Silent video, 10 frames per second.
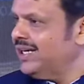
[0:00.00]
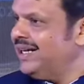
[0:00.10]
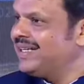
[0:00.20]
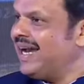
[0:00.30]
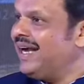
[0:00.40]

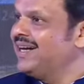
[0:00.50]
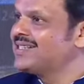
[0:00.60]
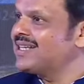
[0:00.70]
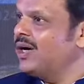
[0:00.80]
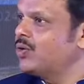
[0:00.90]
It
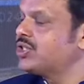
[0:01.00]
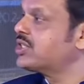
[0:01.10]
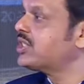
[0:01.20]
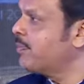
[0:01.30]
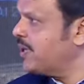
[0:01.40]
handles around
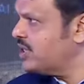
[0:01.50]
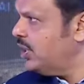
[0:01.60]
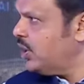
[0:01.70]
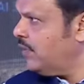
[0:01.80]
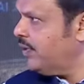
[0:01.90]

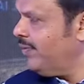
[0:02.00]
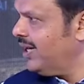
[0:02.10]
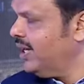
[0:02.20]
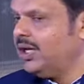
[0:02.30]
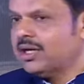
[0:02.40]
60% of
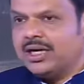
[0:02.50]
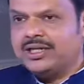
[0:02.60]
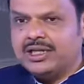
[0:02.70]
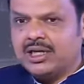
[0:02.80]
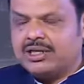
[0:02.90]
our
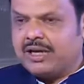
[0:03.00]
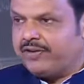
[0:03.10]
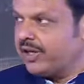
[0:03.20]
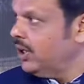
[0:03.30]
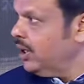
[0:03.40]
container
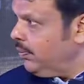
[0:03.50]
traffic.